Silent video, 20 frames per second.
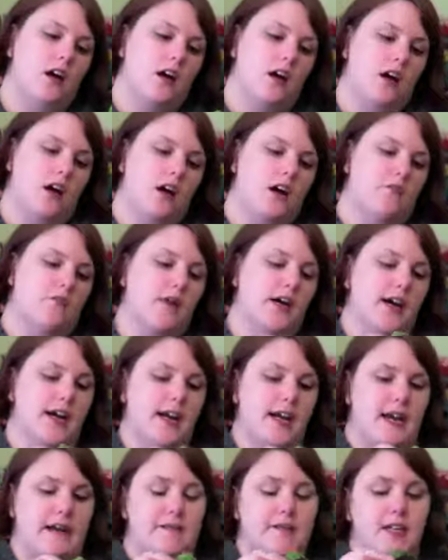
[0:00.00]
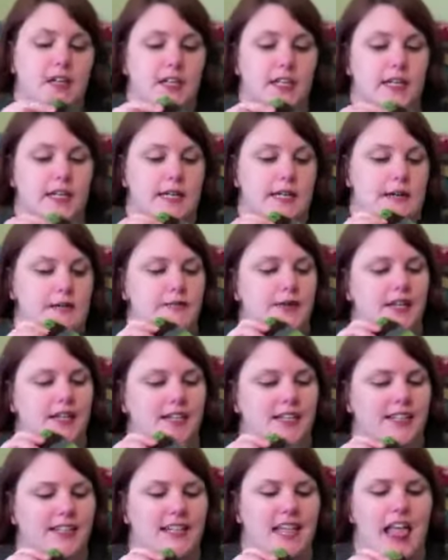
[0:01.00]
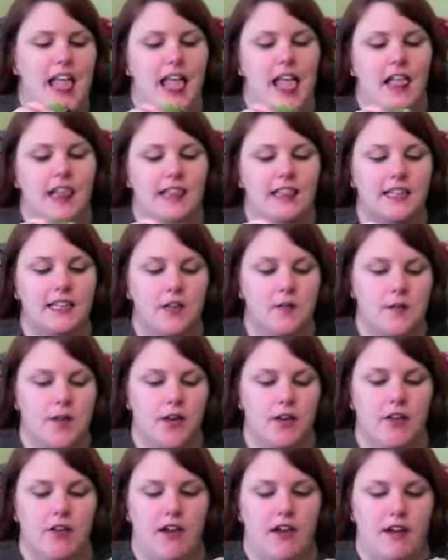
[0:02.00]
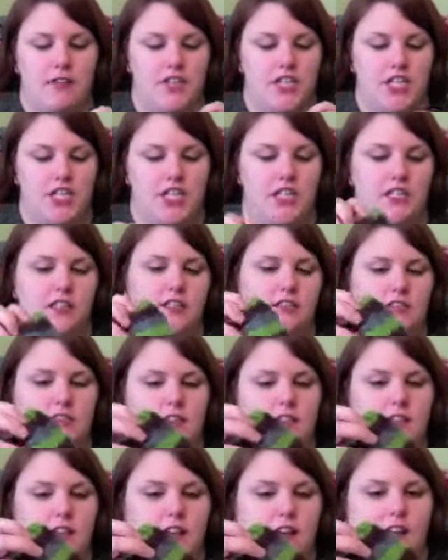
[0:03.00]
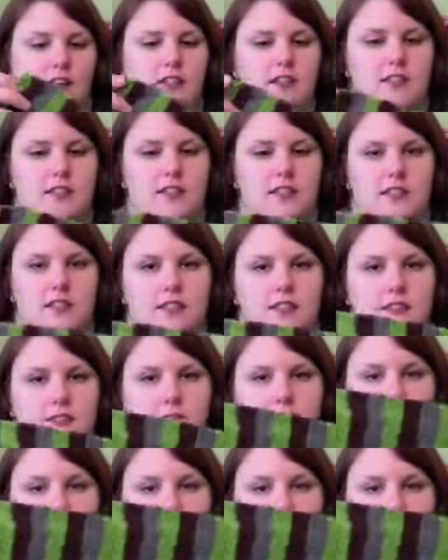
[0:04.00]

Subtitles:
are I'm calling them a little bit grouchy socks.